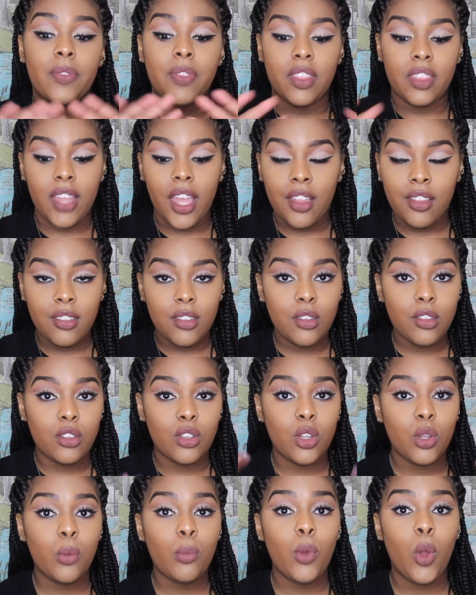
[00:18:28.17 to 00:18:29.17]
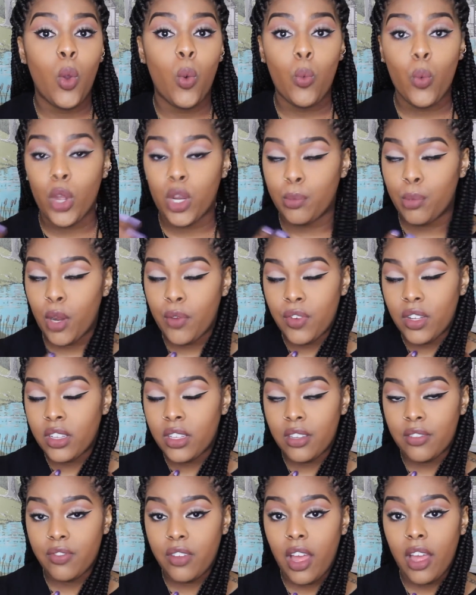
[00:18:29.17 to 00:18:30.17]
That system worked
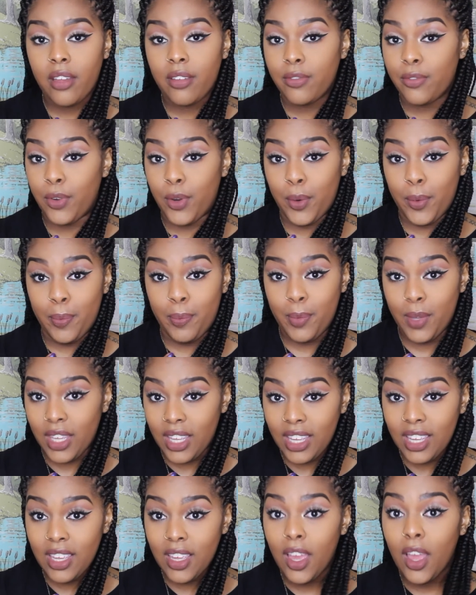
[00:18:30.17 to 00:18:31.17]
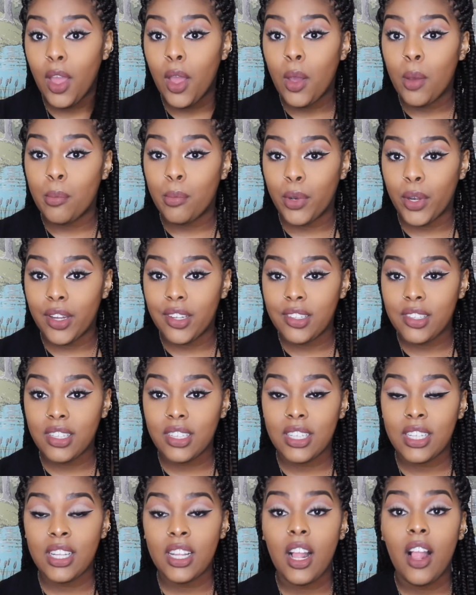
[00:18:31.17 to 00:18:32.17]
perfectly fine for me
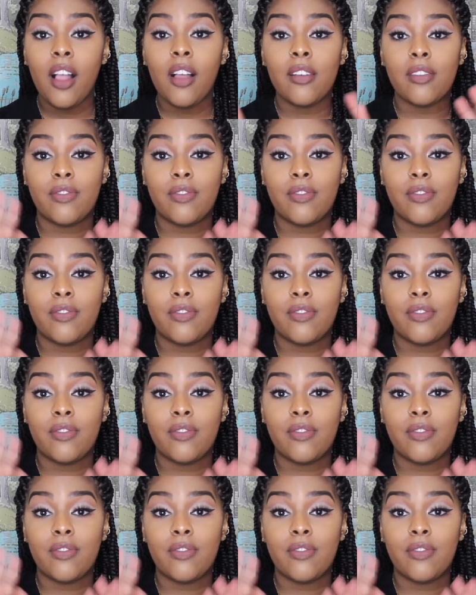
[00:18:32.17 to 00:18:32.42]
personally.